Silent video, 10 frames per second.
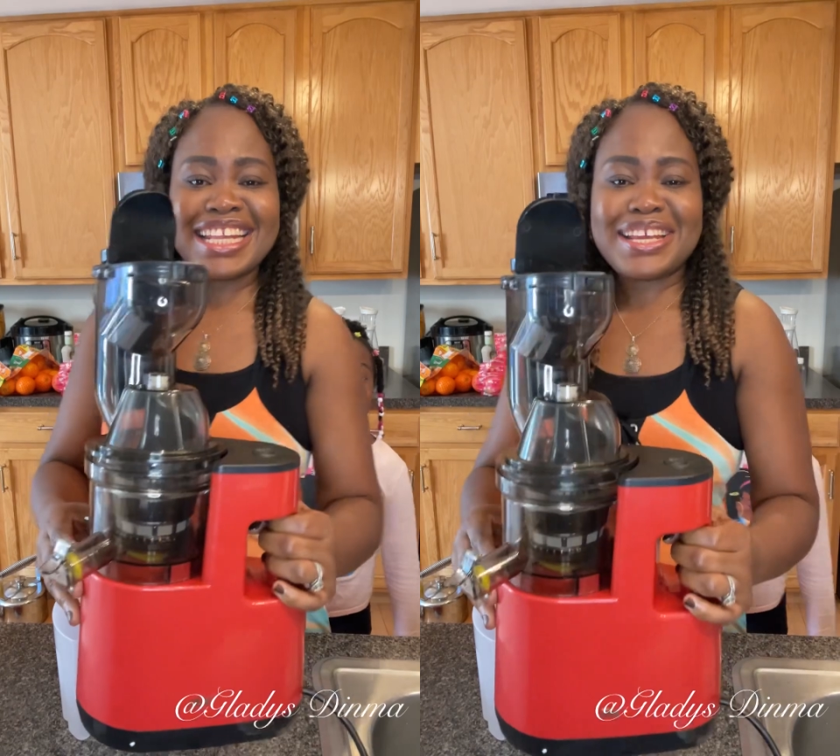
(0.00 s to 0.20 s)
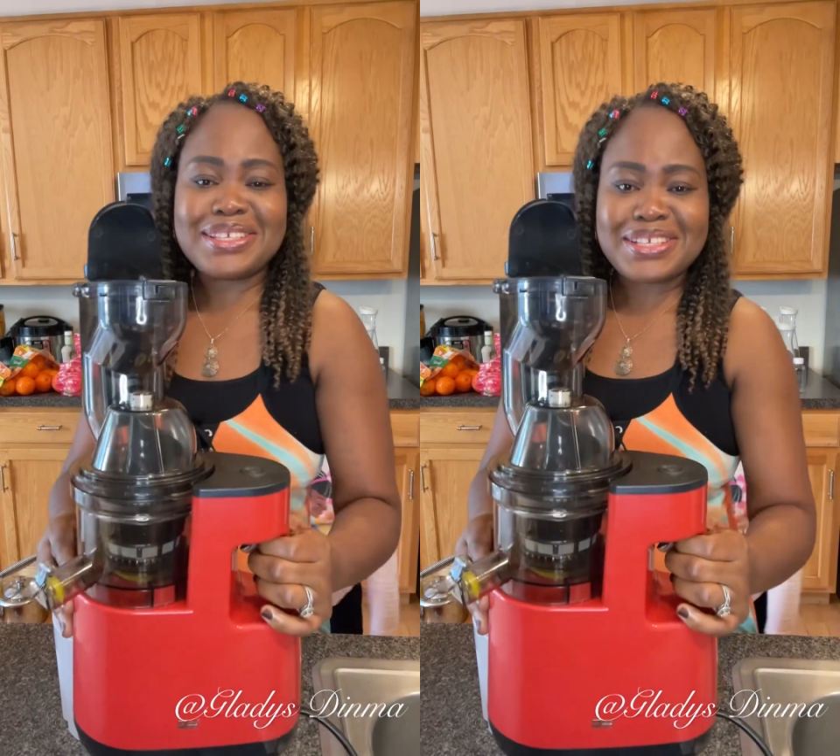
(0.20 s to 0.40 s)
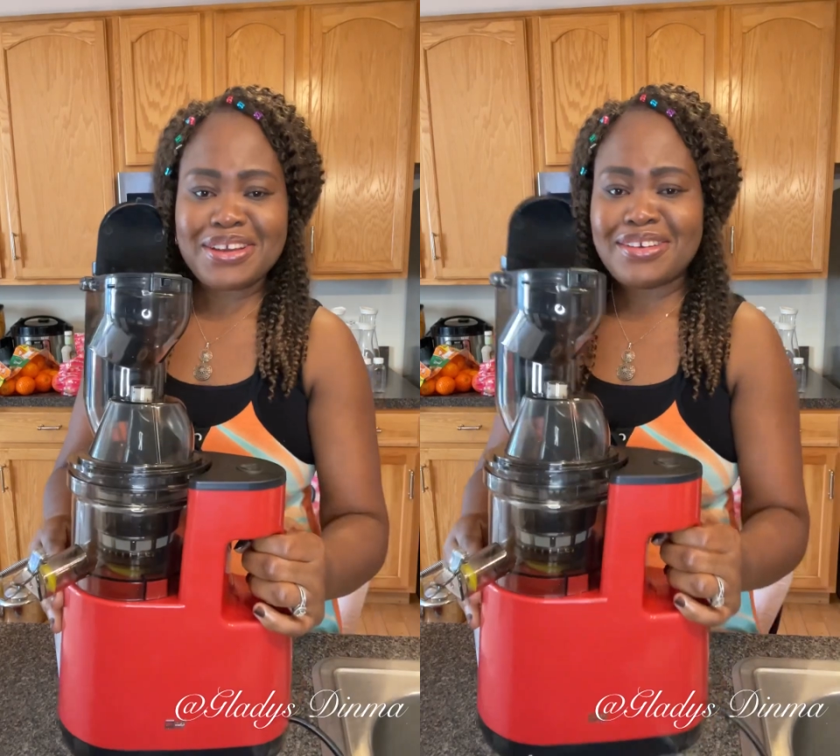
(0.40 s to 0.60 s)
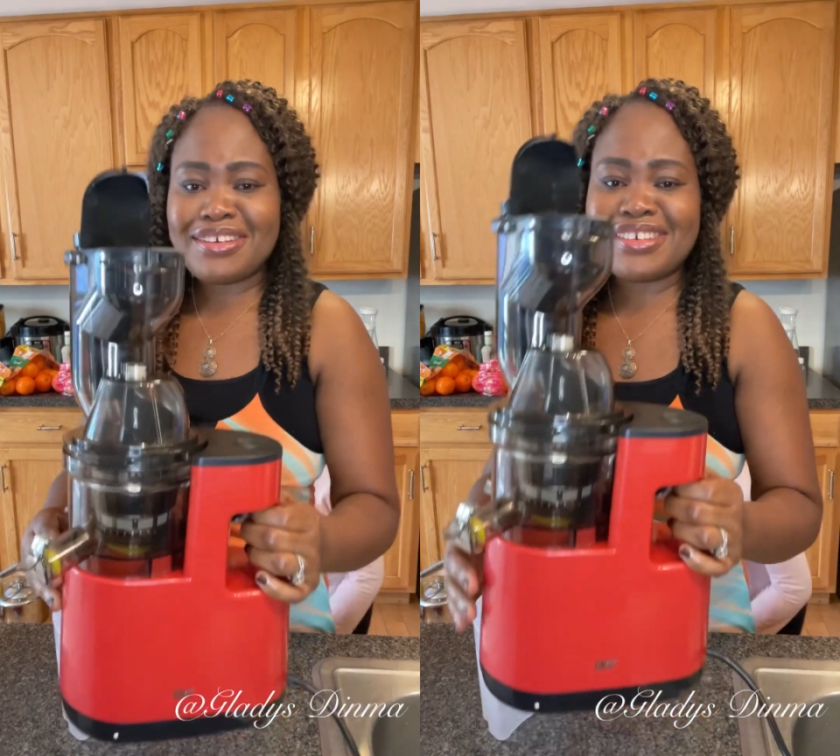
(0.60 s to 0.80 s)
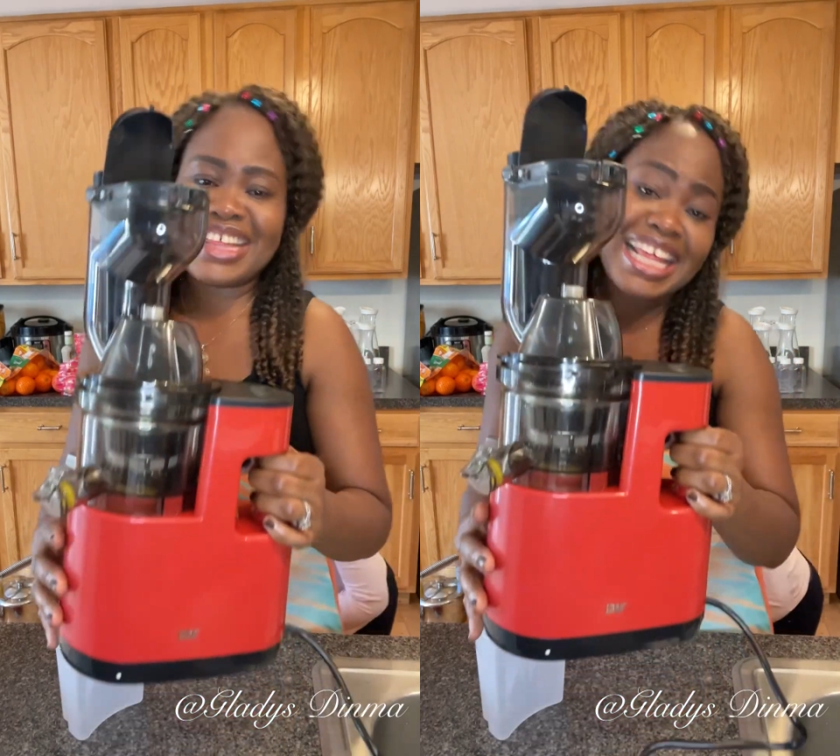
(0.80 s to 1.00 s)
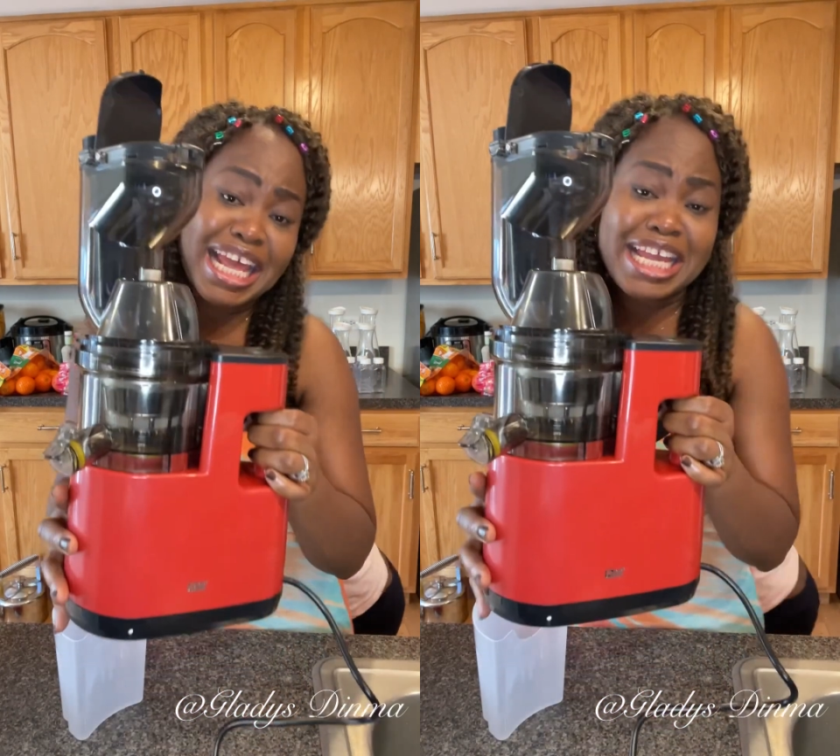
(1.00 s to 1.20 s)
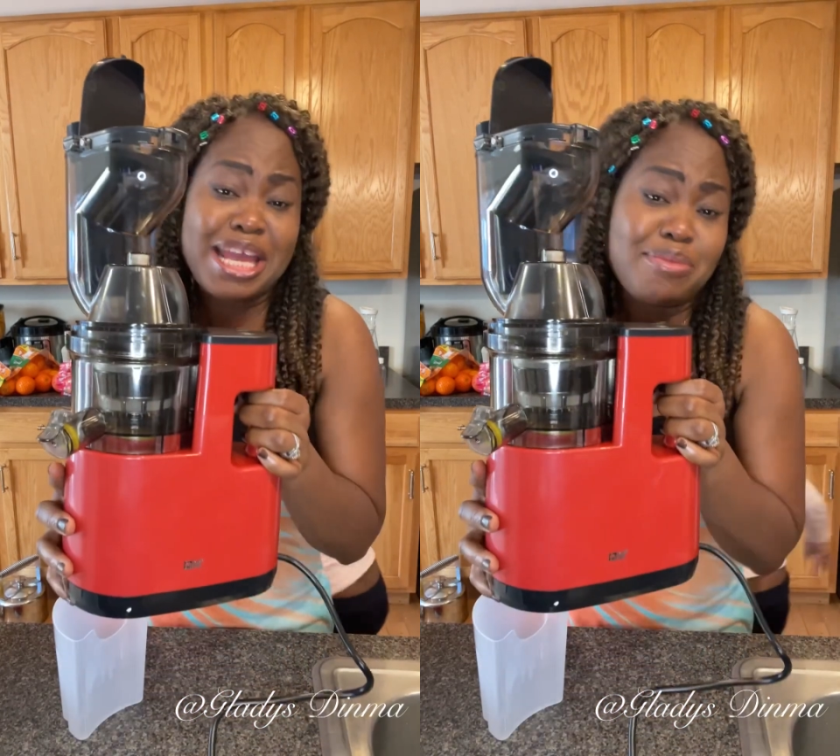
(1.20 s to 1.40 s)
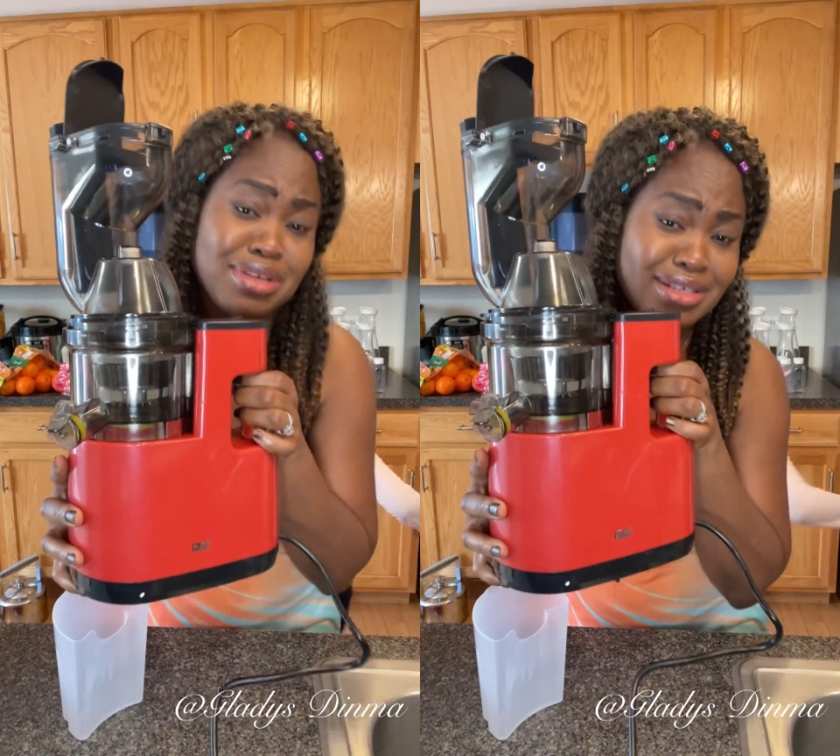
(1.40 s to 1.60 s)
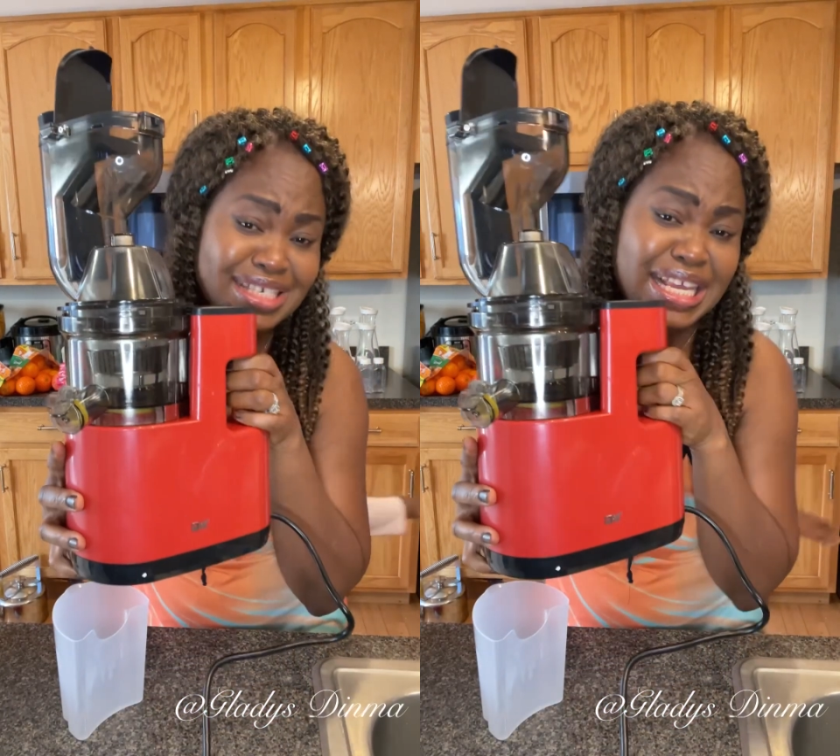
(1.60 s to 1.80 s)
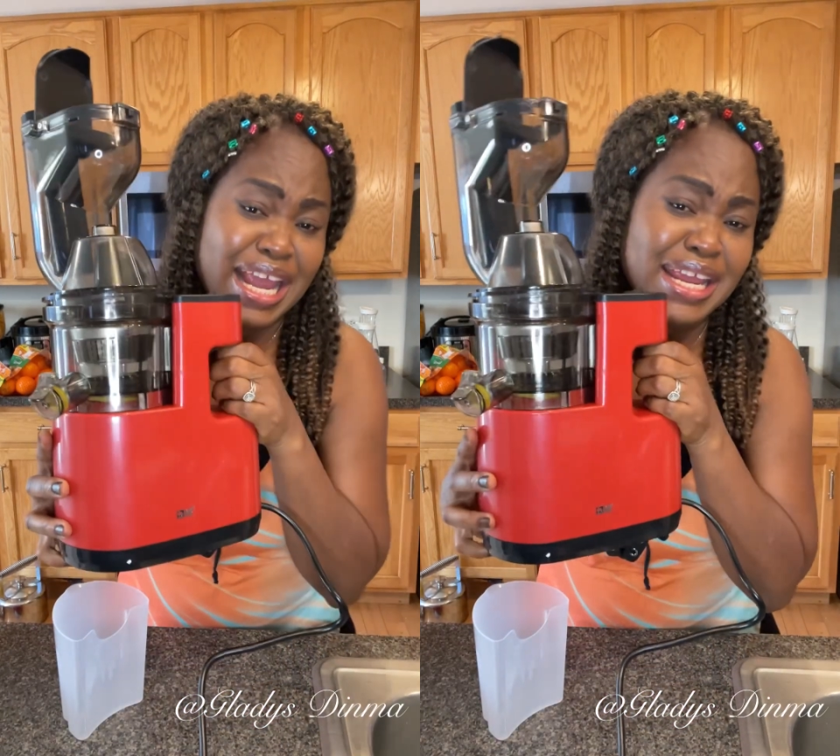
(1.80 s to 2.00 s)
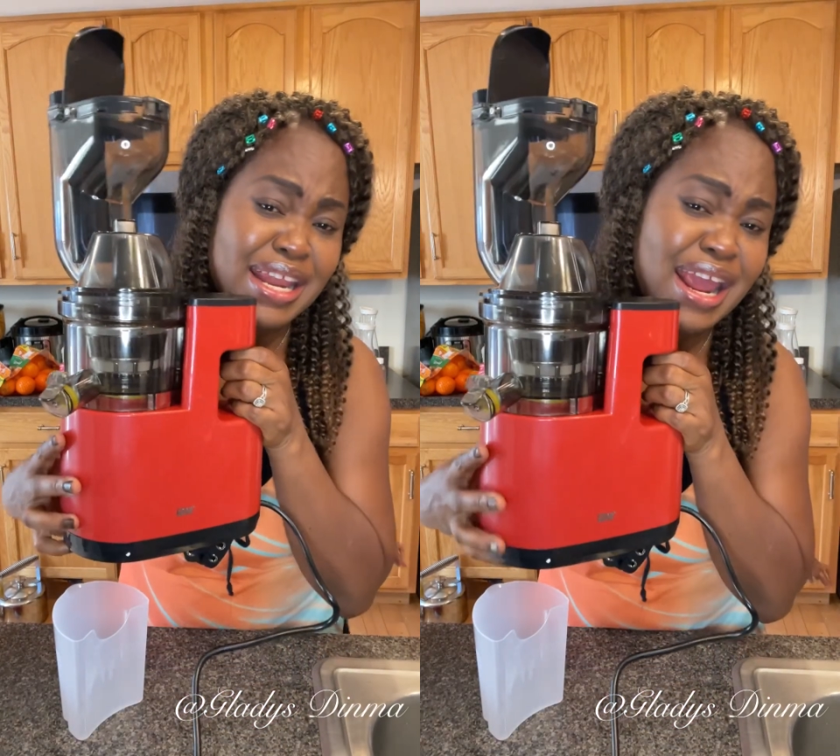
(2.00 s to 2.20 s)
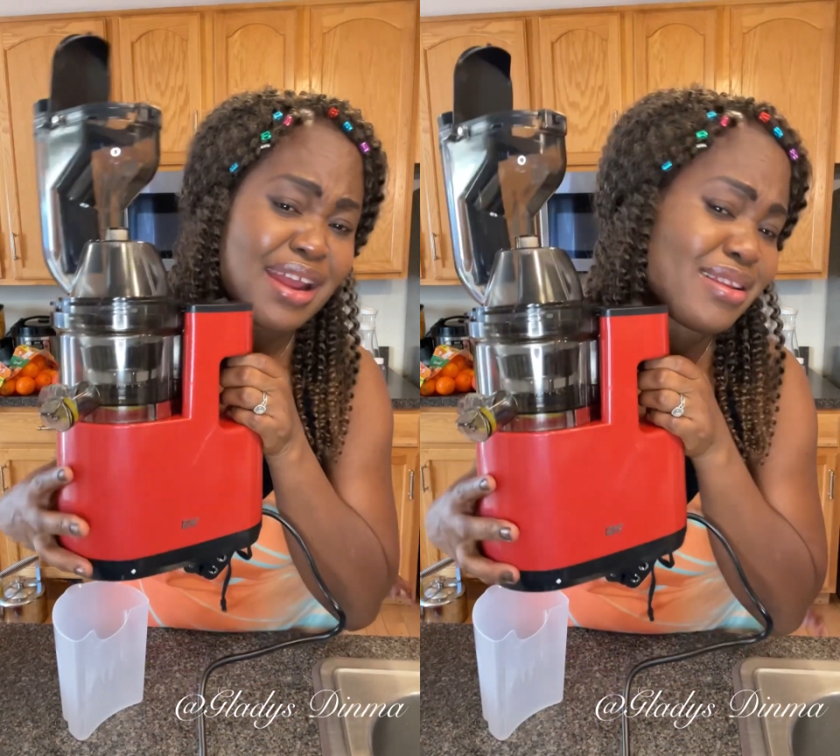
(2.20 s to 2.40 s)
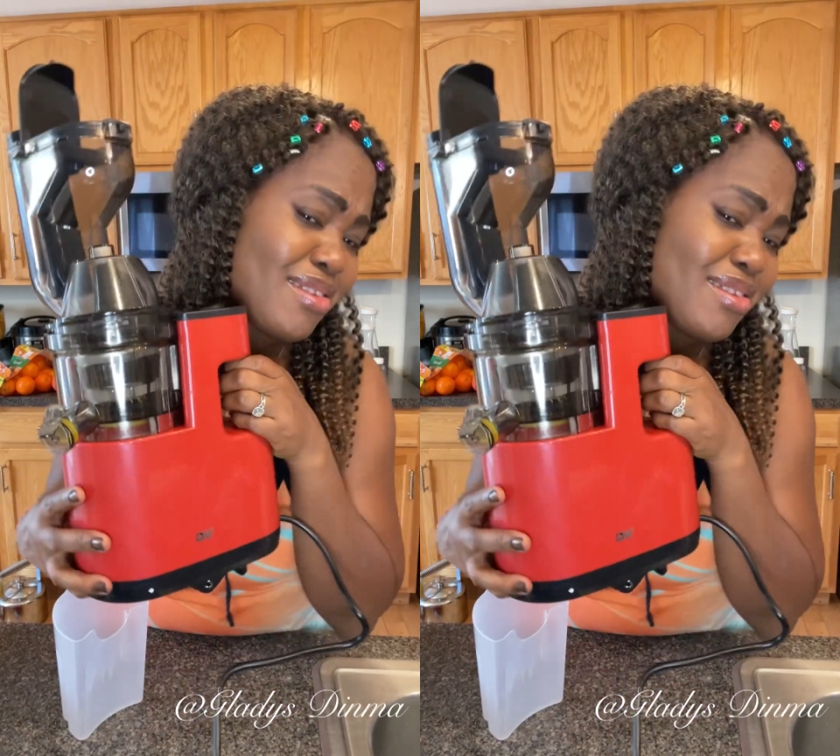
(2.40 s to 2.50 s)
Let's go. Hey, I'm excited.